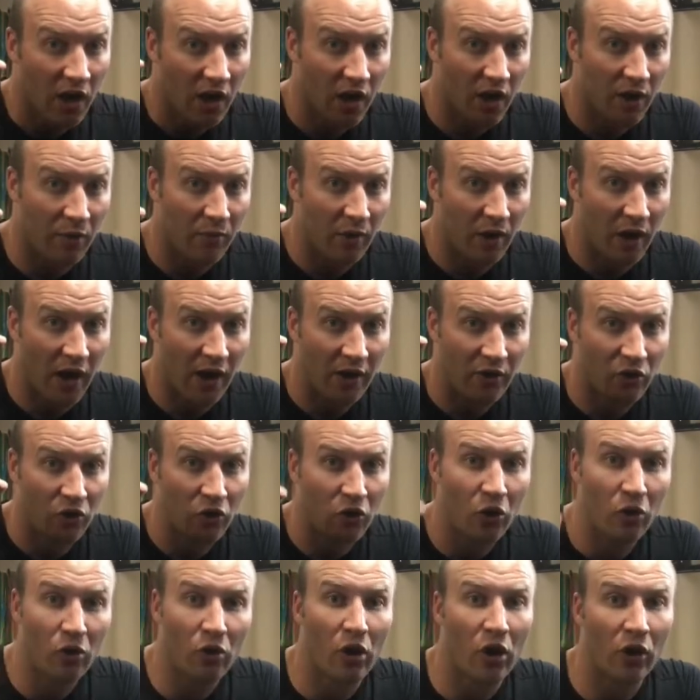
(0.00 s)
I could
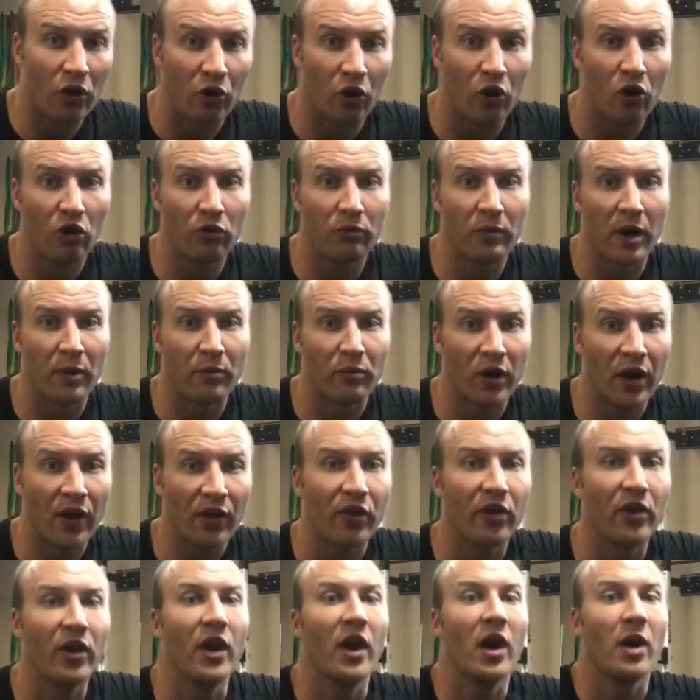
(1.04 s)
no longer hold my
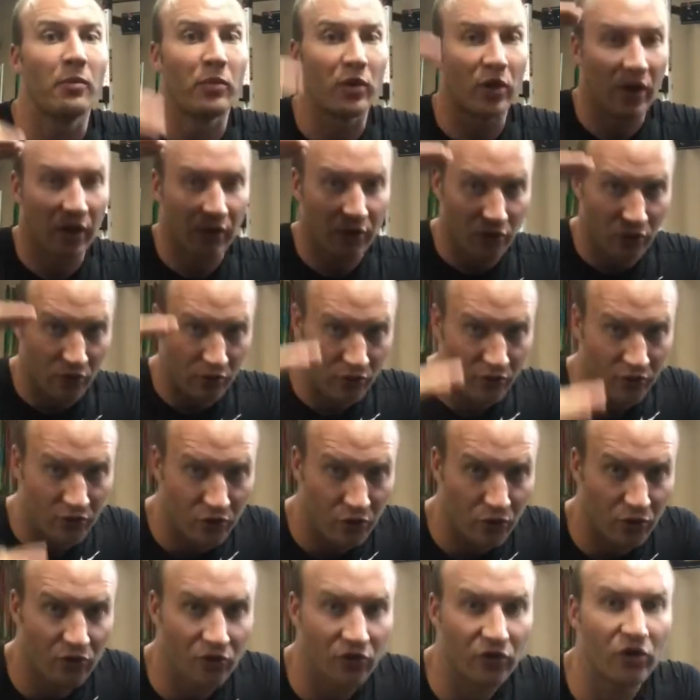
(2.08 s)
breath, but you
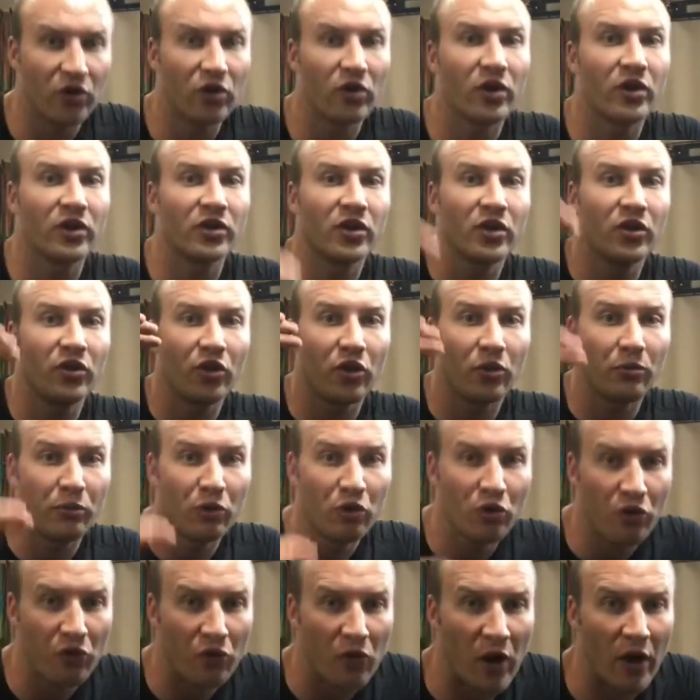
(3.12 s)
still continue to
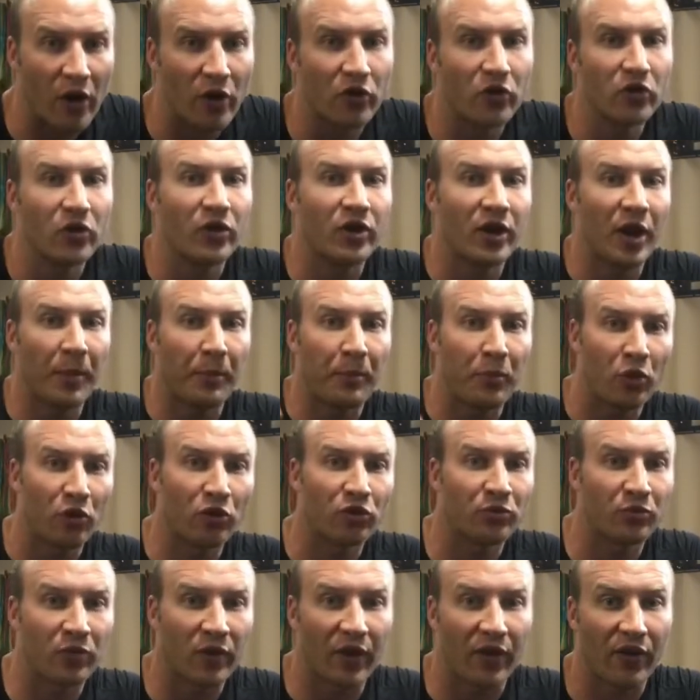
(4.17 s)
move while you're doing that
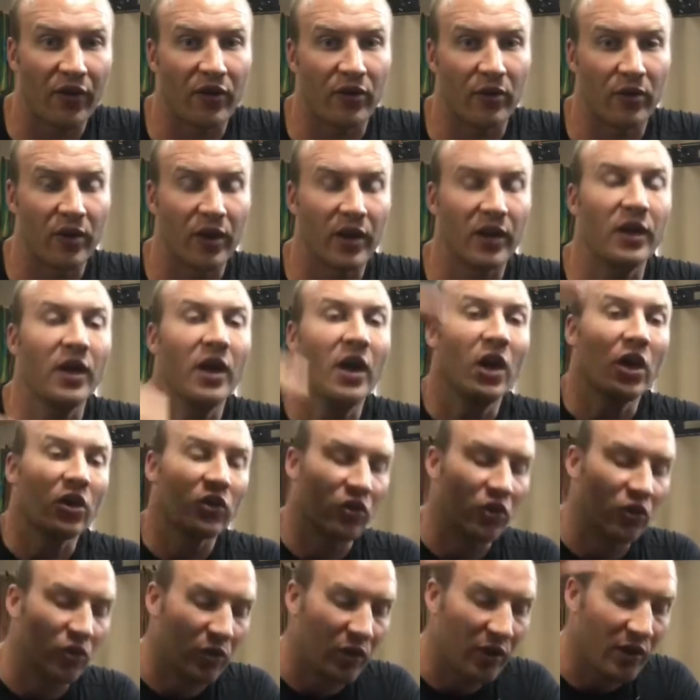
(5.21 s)
burst breath, okay?
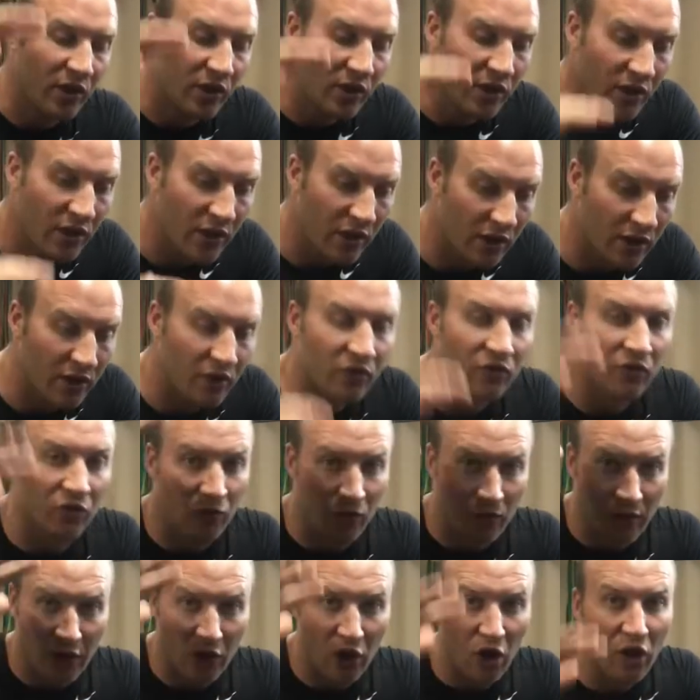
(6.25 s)
So
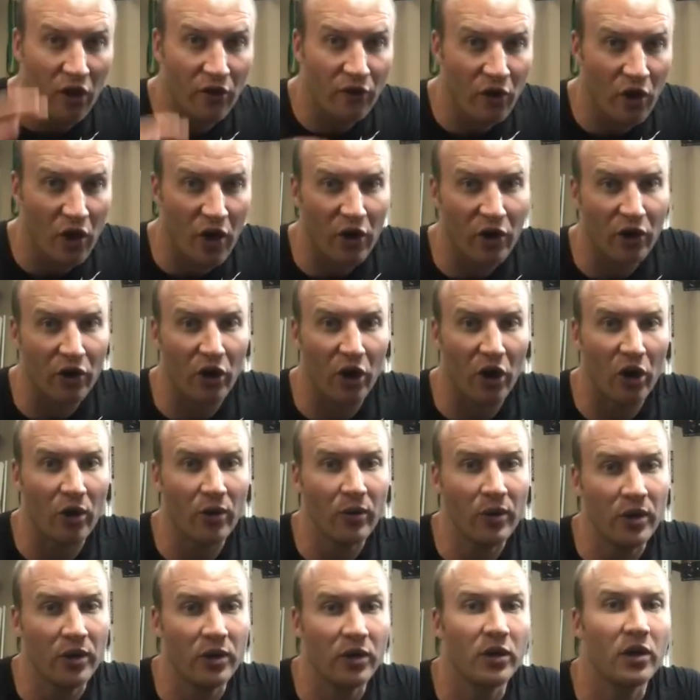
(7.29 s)
you let all of your air
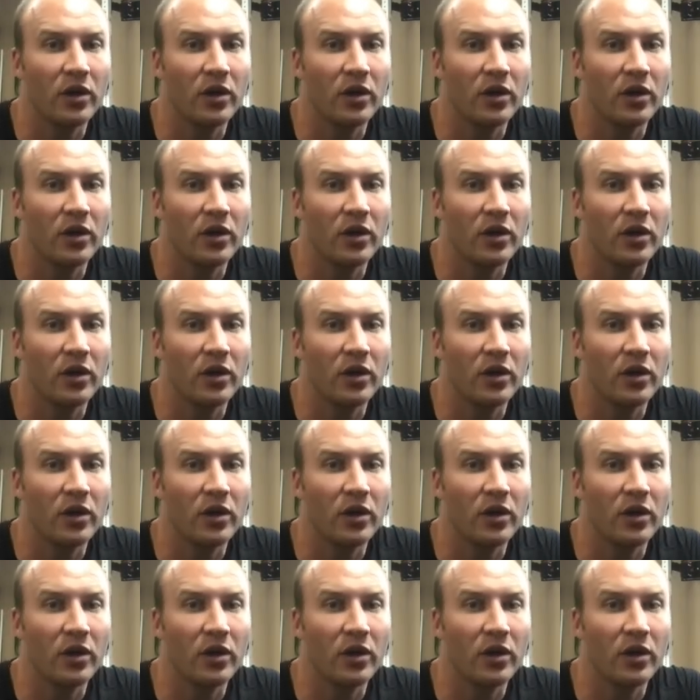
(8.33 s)
go,